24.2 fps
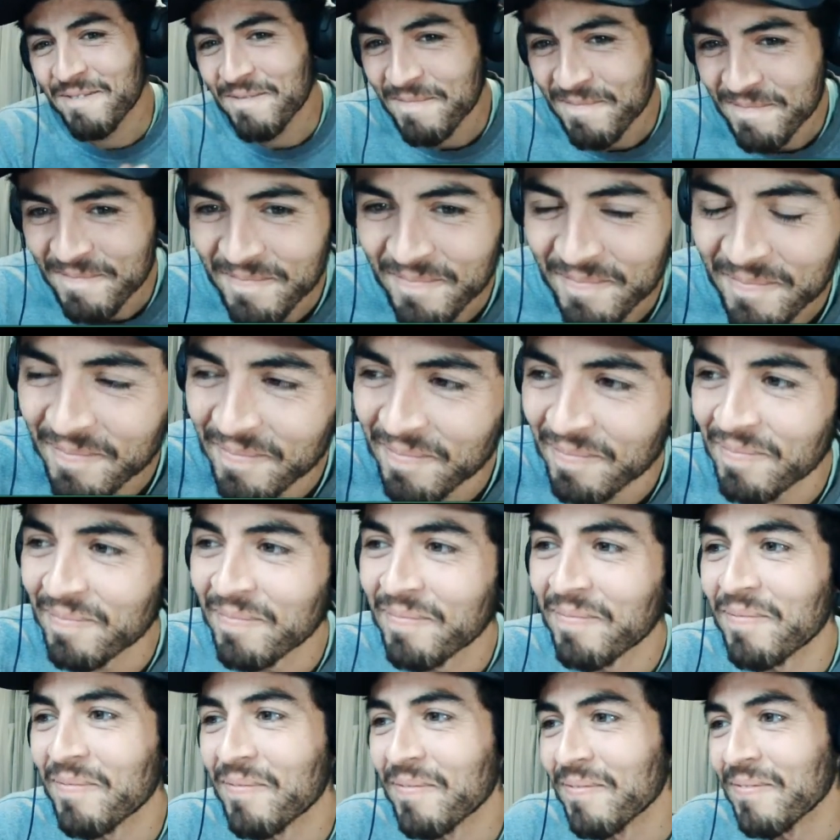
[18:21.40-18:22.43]
I'm
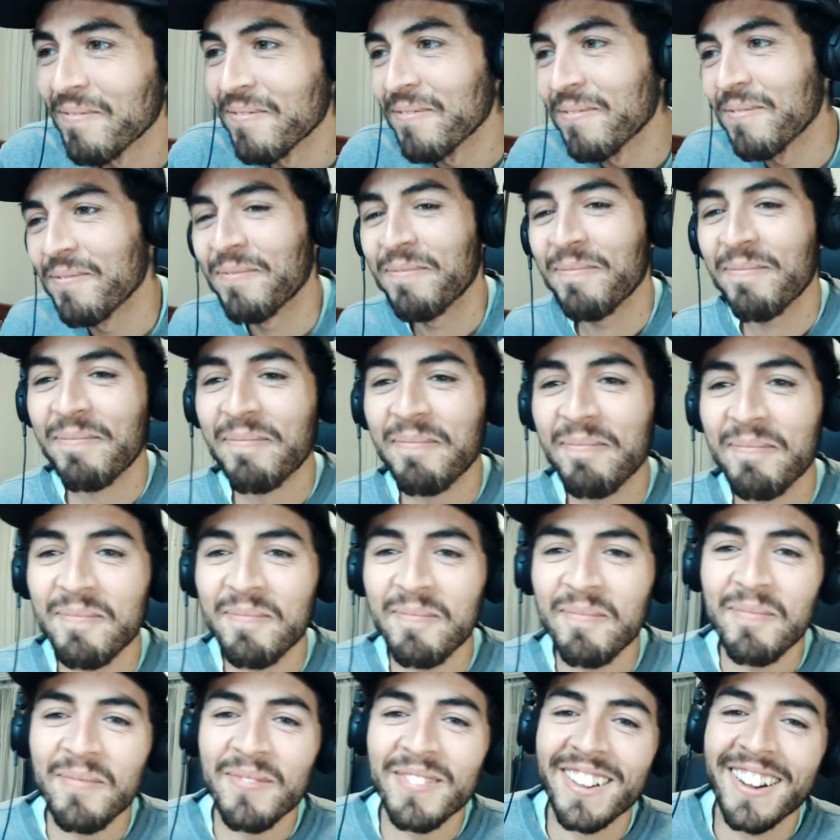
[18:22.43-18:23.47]
pretty sure you're on the same
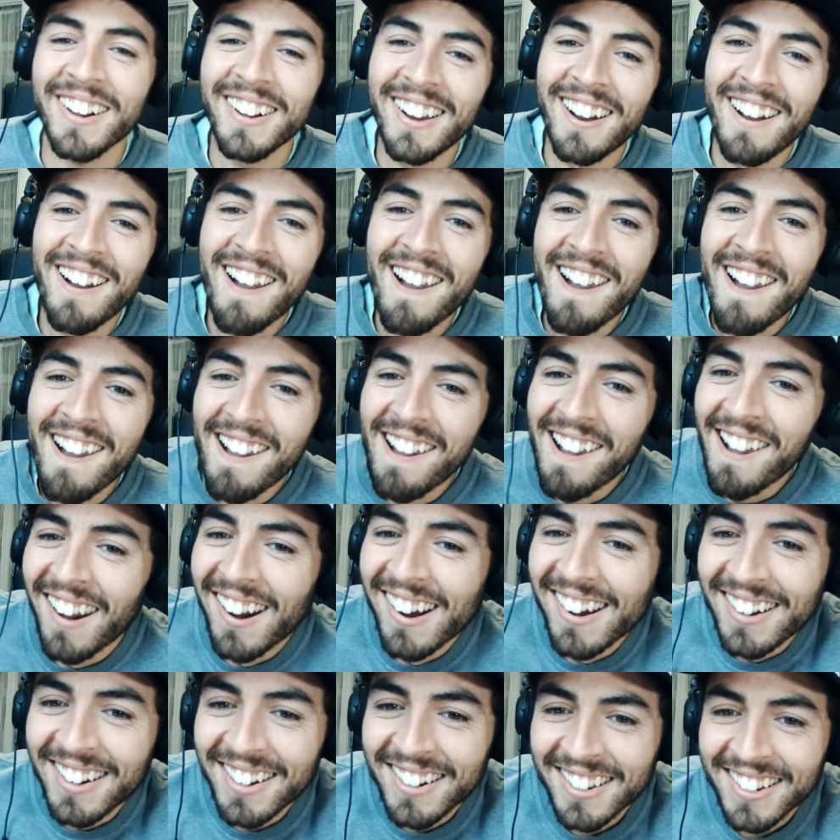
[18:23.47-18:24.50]
page. But we
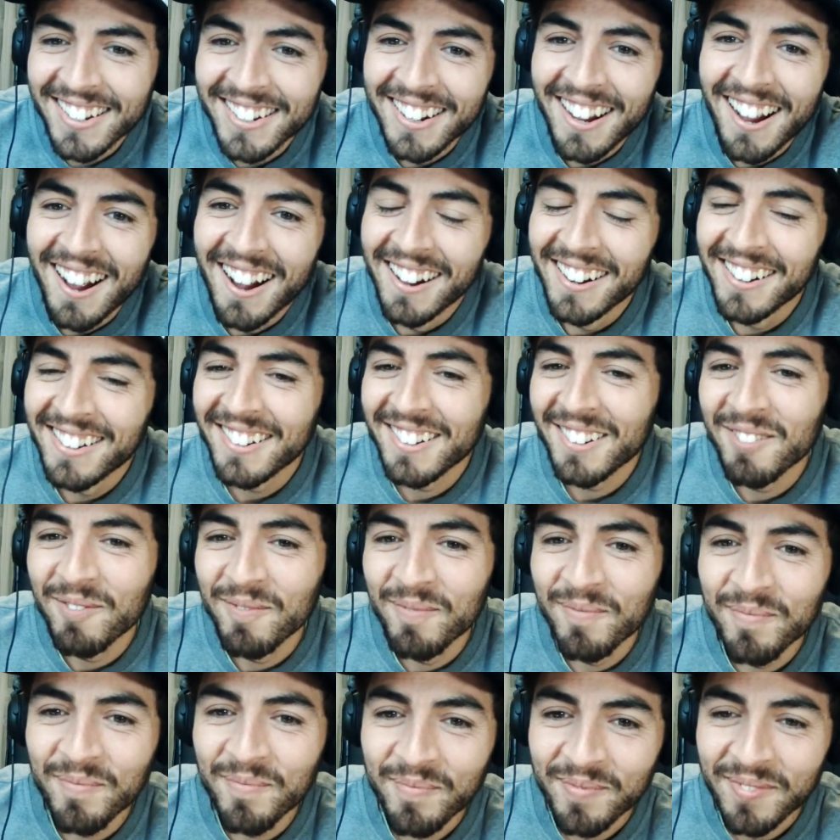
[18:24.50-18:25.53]
didn't come into
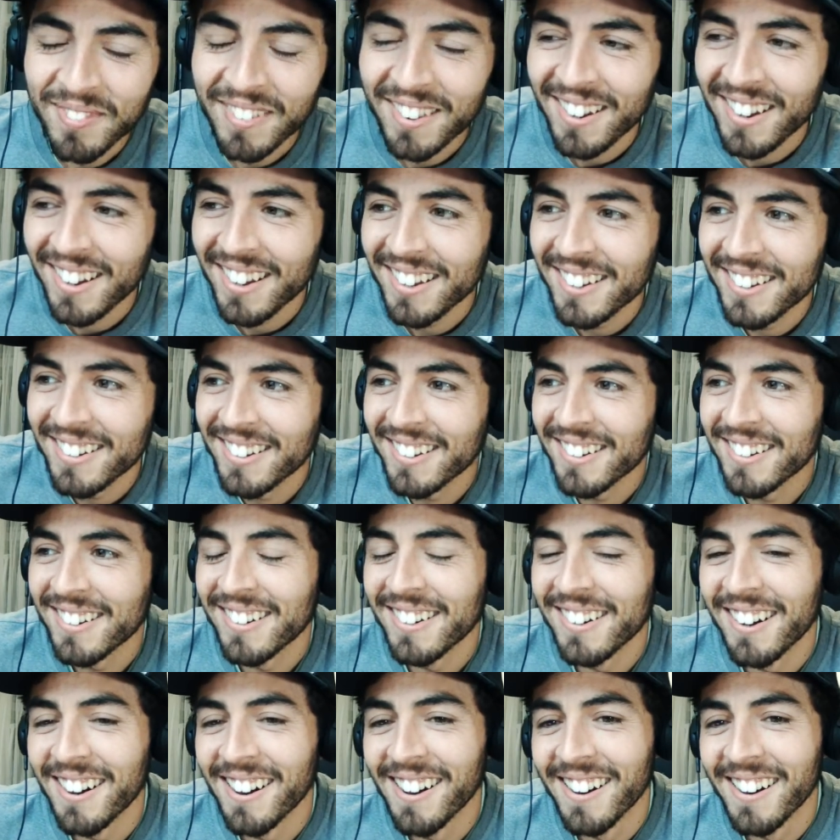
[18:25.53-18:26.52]
race walk necessarily